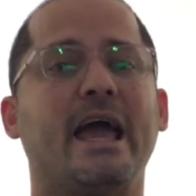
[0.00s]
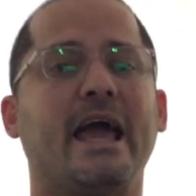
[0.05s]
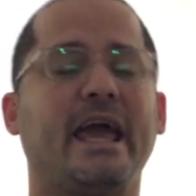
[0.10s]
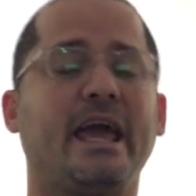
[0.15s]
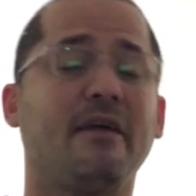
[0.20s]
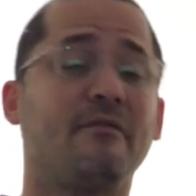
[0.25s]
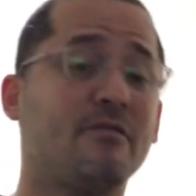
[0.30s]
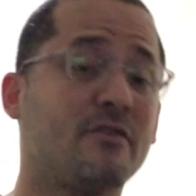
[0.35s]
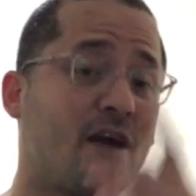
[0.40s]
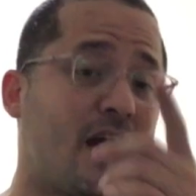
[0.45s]

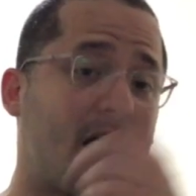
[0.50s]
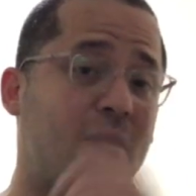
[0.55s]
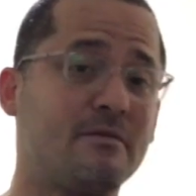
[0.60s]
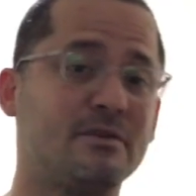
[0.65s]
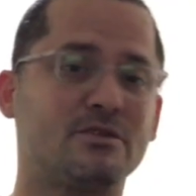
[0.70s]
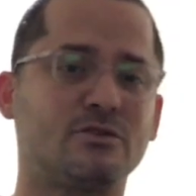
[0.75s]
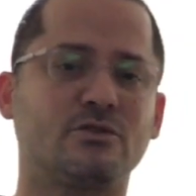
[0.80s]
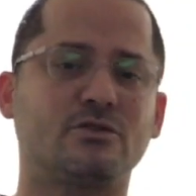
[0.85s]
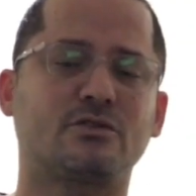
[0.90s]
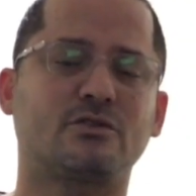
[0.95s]
If you
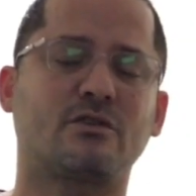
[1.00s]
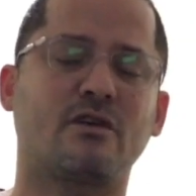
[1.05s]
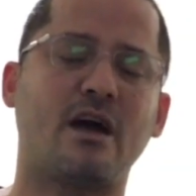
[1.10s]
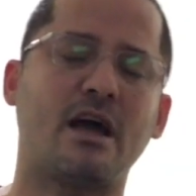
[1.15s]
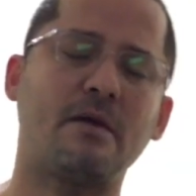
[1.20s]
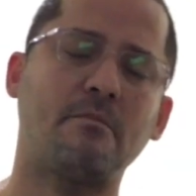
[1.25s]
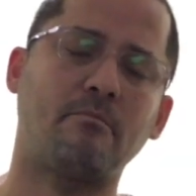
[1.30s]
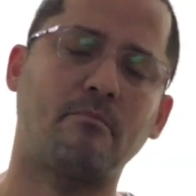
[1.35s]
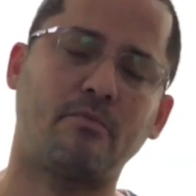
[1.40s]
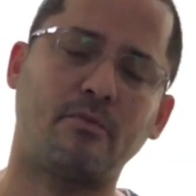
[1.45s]
haven't
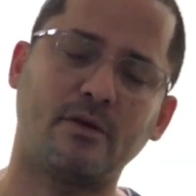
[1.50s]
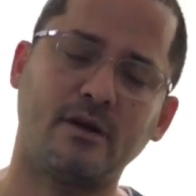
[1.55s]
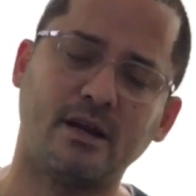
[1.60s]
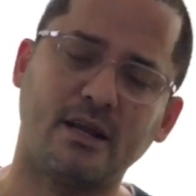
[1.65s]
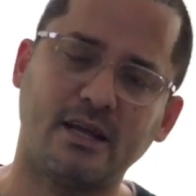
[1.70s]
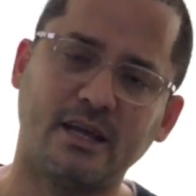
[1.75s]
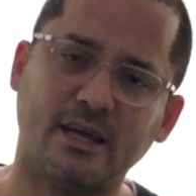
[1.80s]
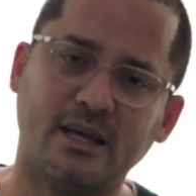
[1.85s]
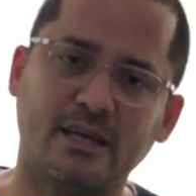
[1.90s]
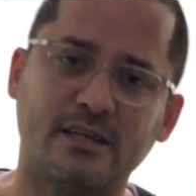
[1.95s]
subscribed,
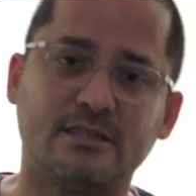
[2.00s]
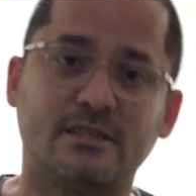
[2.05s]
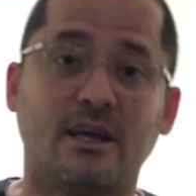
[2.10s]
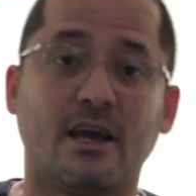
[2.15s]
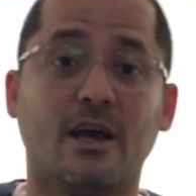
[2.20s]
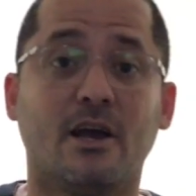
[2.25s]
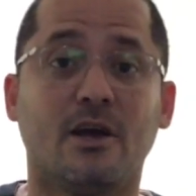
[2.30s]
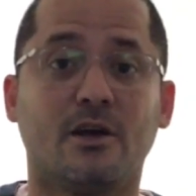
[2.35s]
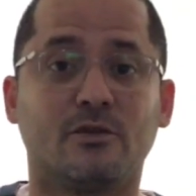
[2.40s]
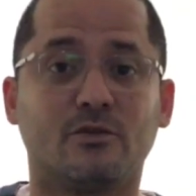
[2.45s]
please
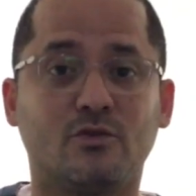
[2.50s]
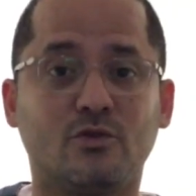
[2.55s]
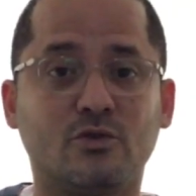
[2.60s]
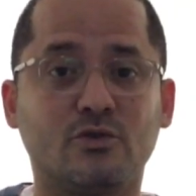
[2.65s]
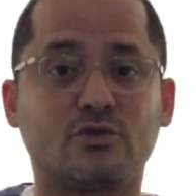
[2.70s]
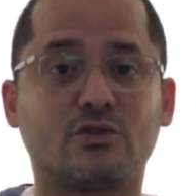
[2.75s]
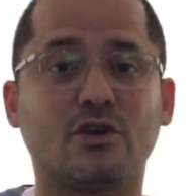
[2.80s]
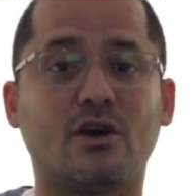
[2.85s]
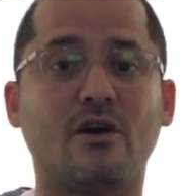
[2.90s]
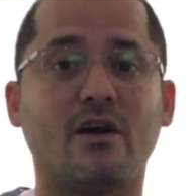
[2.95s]
do
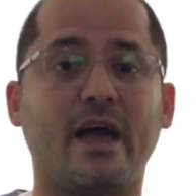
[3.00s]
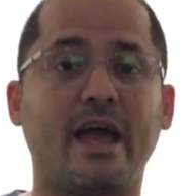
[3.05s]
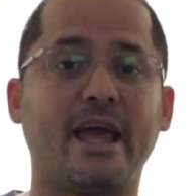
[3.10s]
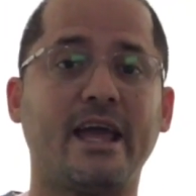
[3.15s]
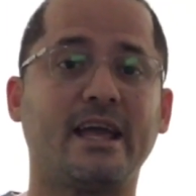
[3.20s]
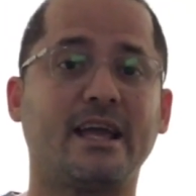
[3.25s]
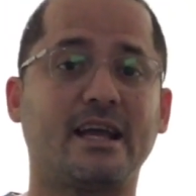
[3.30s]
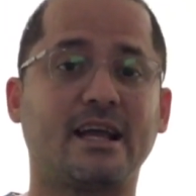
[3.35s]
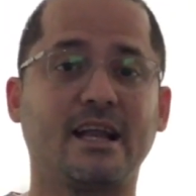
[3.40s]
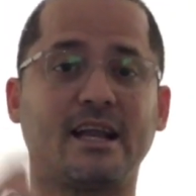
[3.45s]
so
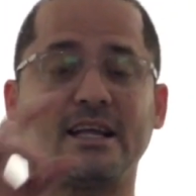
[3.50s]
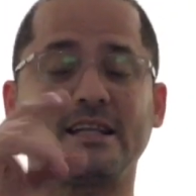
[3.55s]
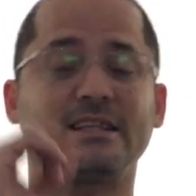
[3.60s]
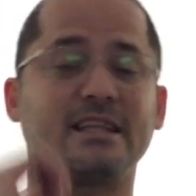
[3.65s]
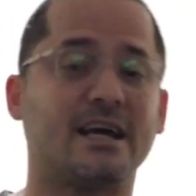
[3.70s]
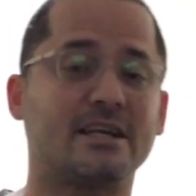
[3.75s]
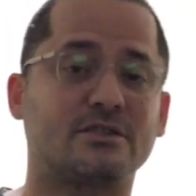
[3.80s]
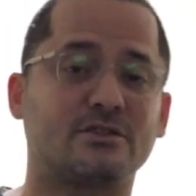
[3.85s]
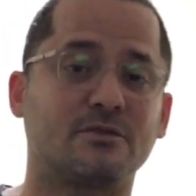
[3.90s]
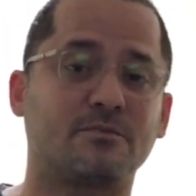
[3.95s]
and click
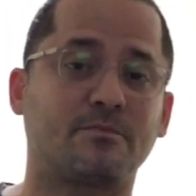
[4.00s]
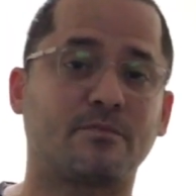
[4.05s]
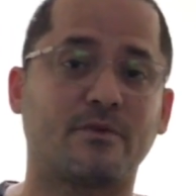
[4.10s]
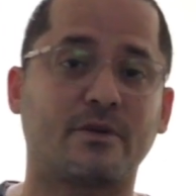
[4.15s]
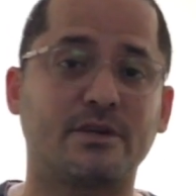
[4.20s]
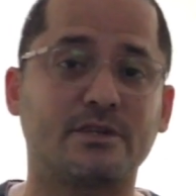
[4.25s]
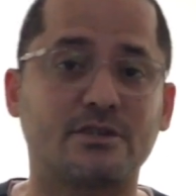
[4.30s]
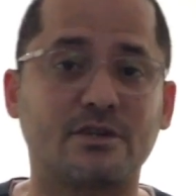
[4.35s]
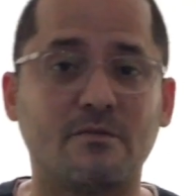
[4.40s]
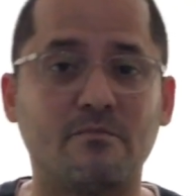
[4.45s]
that
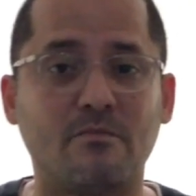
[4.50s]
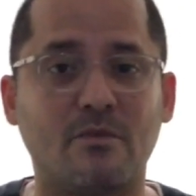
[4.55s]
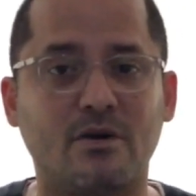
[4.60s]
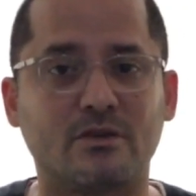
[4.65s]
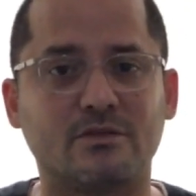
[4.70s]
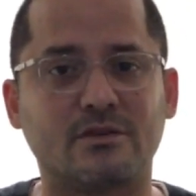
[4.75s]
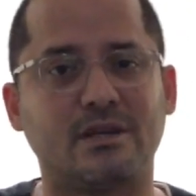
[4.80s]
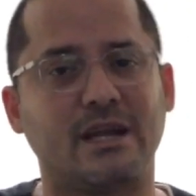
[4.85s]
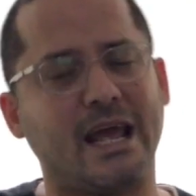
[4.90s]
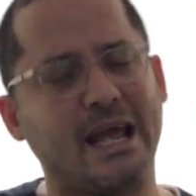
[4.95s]
subscription
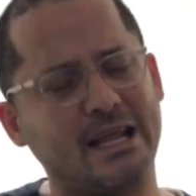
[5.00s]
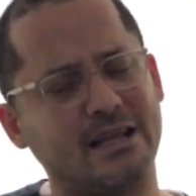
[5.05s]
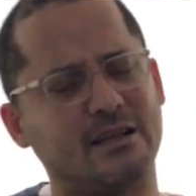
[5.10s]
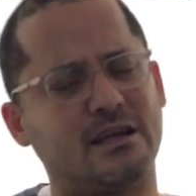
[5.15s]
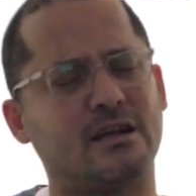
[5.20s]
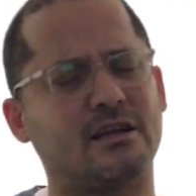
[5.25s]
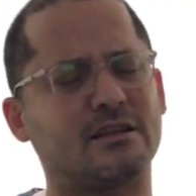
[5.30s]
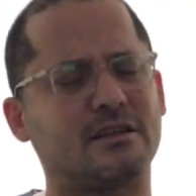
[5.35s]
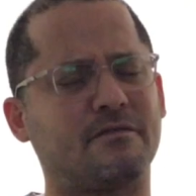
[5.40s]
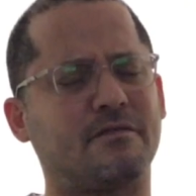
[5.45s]
button and the
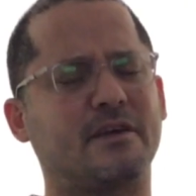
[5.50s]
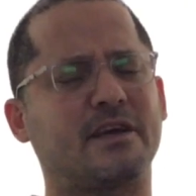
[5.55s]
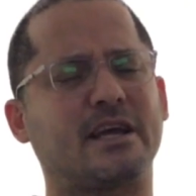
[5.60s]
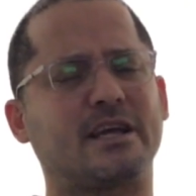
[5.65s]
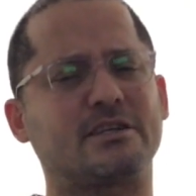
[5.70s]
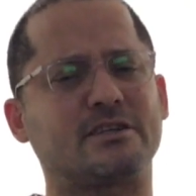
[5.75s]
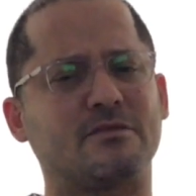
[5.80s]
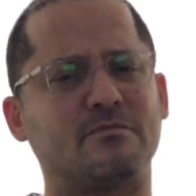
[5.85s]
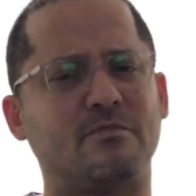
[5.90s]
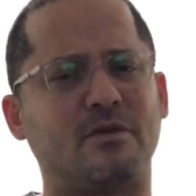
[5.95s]

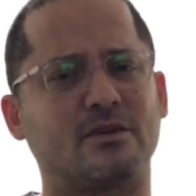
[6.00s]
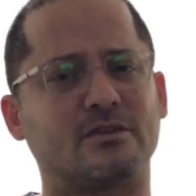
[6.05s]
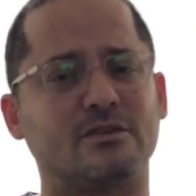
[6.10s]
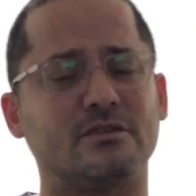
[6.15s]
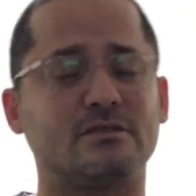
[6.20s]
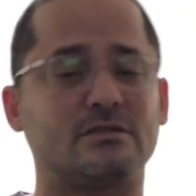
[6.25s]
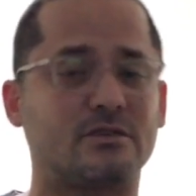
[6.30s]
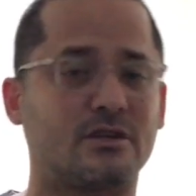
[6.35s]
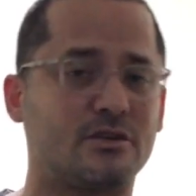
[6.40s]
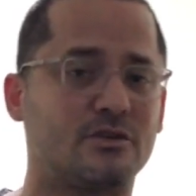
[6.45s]
notification
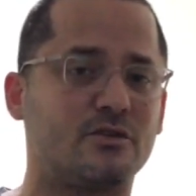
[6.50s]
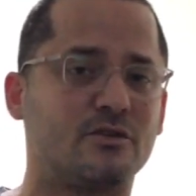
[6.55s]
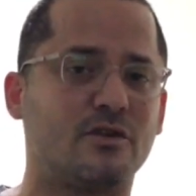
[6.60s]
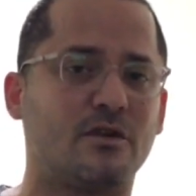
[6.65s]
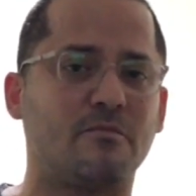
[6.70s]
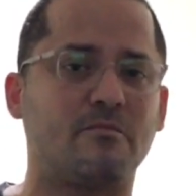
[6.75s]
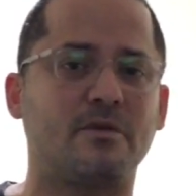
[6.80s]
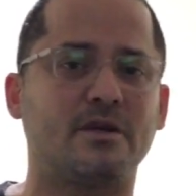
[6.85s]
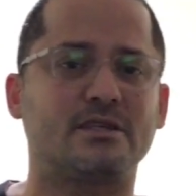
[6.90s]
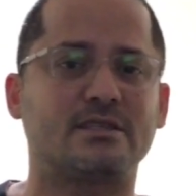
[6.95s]
button so you
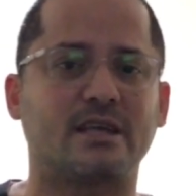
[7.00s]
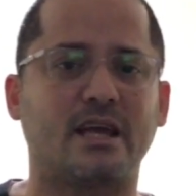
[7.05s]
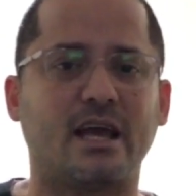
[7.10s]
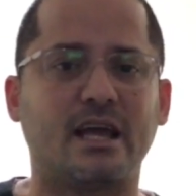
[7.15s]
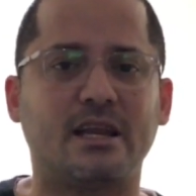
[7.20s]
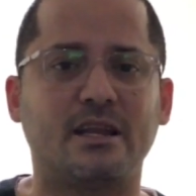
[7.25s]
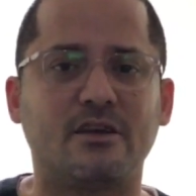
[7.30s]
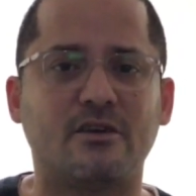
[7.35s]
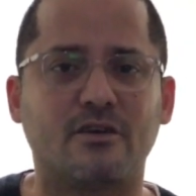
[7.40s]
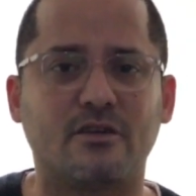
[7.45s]
don't miss
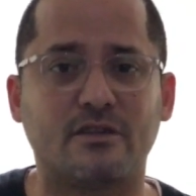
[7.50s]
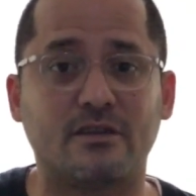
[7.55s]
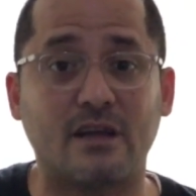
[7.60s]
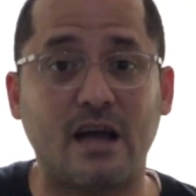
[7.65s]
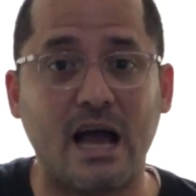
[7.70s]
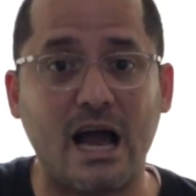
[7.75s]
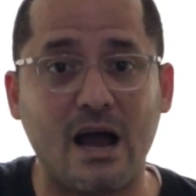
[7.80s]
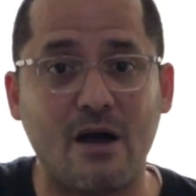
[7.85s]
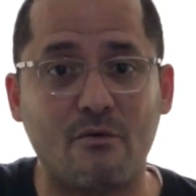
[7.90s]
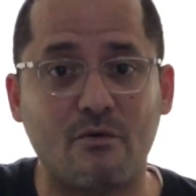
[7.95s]
any other
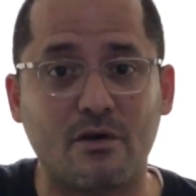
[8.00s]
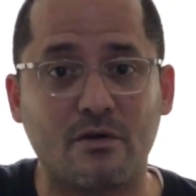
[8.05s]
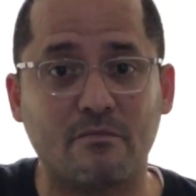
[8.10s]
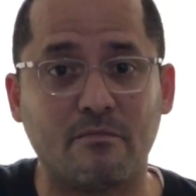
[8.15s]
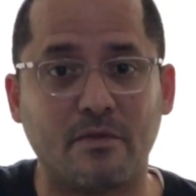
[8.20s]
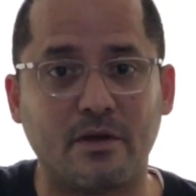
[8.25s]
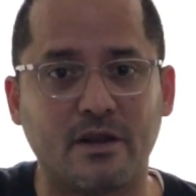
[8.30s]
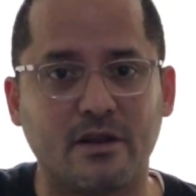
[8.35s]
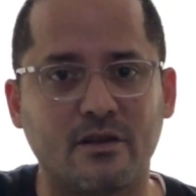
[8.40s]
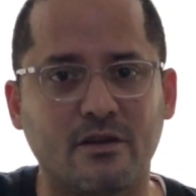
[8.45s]
our
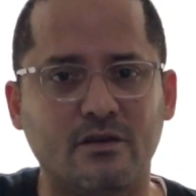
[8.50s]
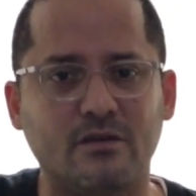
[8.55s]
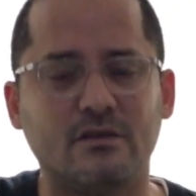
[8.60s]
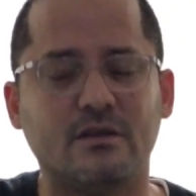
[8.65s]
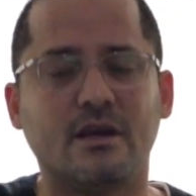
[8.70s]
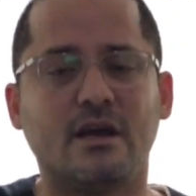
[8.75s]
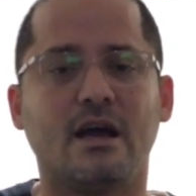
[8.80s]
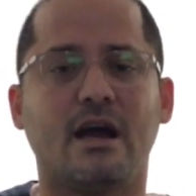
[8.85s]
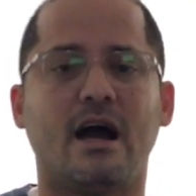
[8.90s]
video.